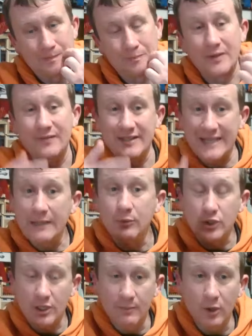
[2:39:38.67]
But if the
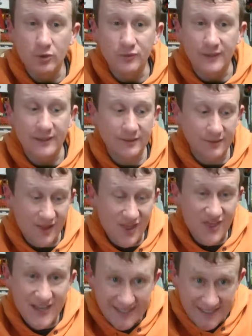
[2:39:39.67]
tables come over,
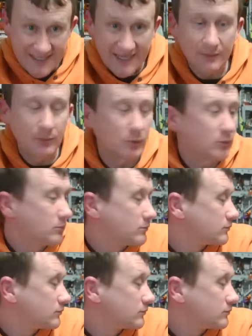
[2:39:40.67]
this table,